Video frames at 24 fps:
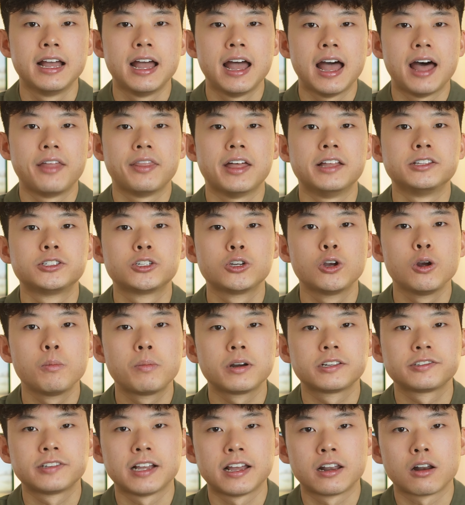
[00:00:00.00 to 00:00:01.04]
and then
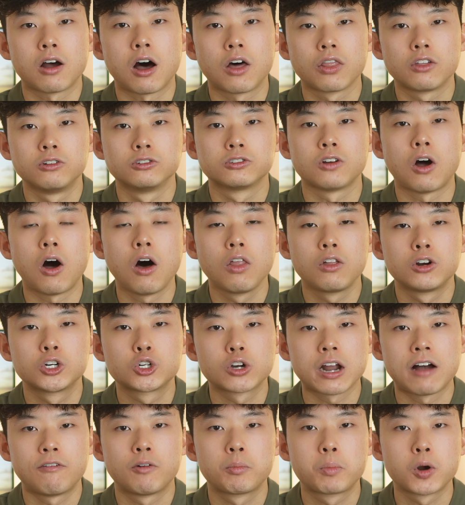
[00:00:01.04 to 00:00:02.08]
2% on those other
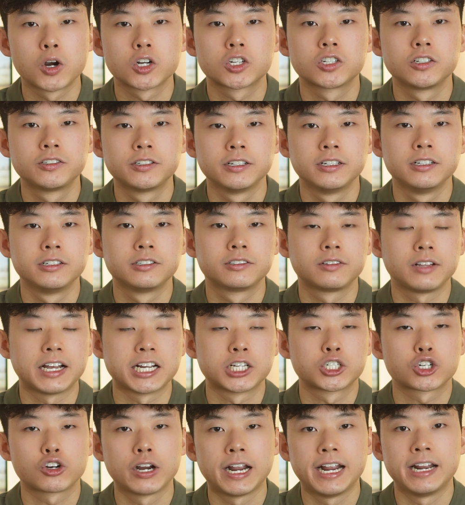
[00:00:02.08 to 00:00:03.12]
travel purchases like
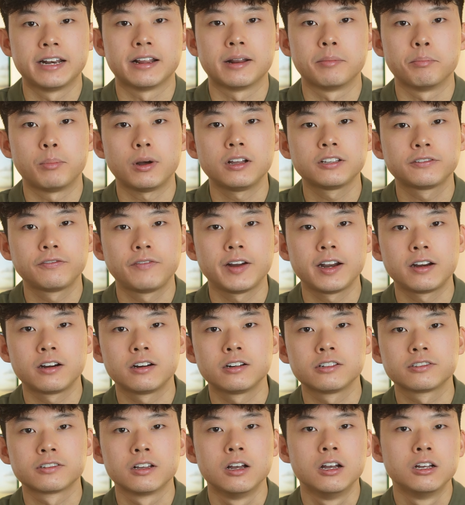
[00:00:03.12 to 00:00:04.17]
train and bus
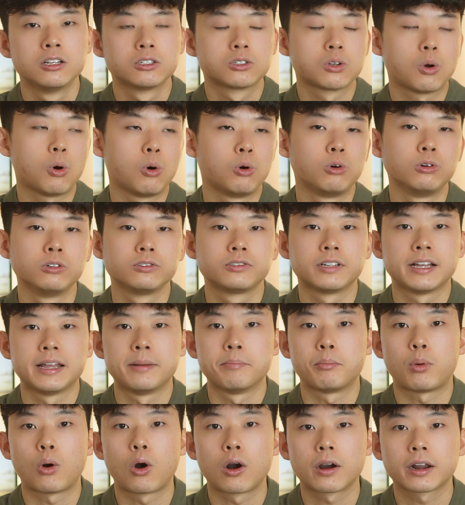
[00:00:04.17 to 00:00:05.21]
fares, tolls, and
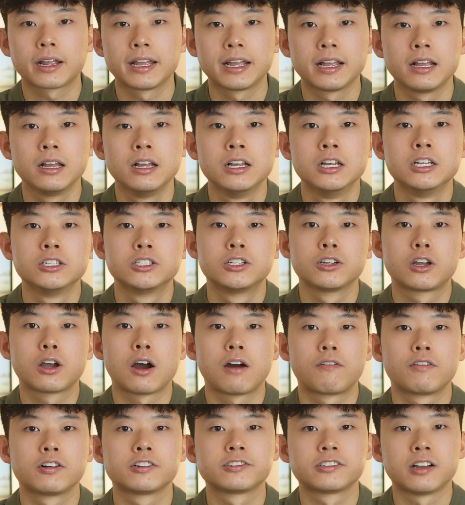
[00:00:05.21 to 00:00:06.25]
parking to
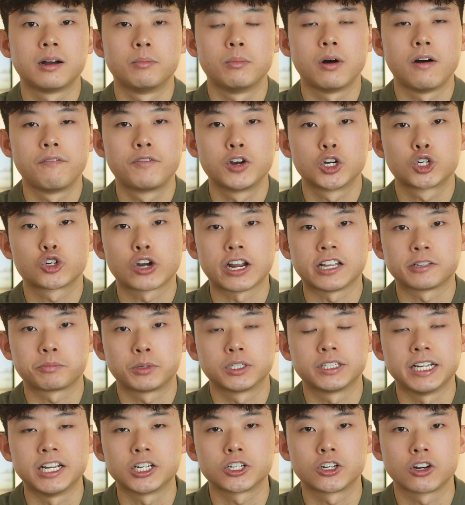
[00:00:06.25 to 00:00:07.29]
cover some of your
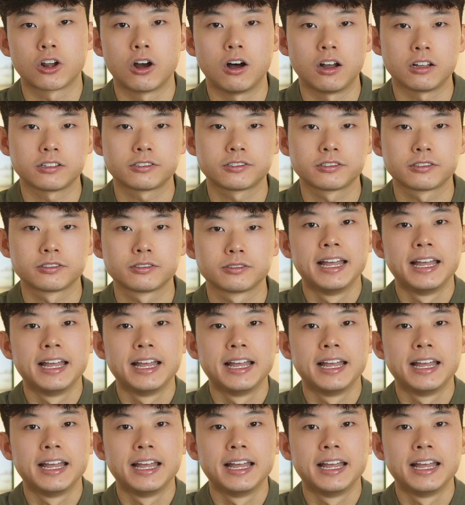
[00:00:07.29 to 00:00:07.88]
transportation costs.